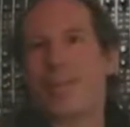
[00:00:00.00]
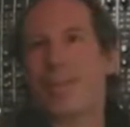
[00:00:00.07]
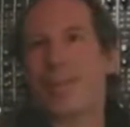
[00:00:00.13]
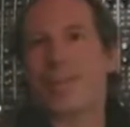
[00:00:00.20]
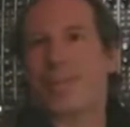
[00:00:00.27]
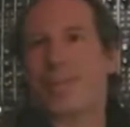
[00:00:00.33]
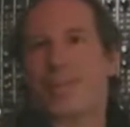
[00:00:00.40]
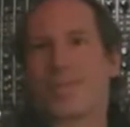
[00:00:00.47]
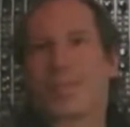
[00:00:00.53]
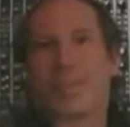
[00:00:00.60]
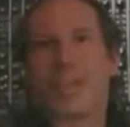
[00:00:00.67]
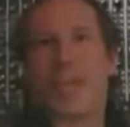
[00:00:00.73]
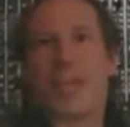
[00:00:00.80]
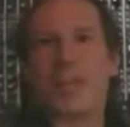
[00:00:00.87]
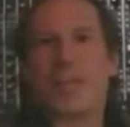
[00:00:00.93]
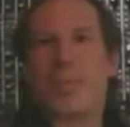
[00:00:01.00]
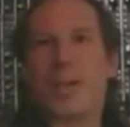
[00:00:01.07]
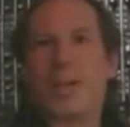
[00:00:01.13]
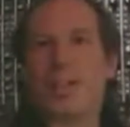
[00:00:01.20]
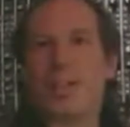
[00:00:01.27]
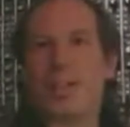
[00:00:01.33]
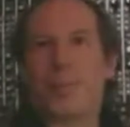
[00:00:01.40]
and Stanley
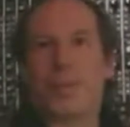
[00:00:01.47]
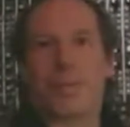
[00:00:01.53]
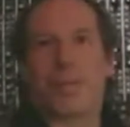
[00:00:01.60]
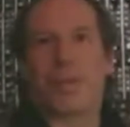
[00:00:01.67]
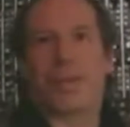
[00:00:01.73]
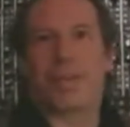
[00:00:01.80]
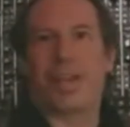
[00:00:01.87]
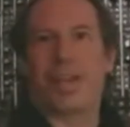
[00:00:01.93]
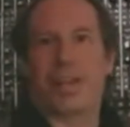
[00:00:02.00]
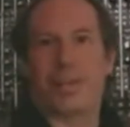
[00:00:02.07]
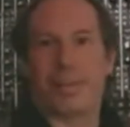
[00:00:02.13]
Myers and people like that.